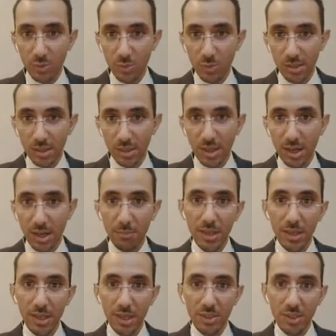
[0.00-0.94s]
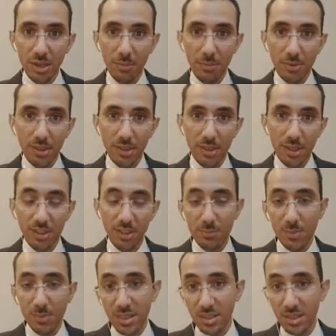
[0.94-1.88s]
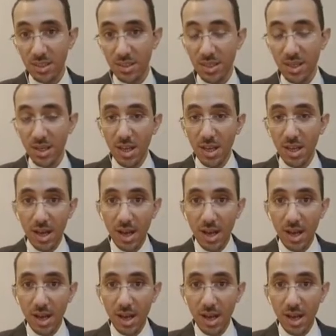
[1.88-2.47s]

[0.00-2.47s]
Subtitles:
that's where the company is operating its business.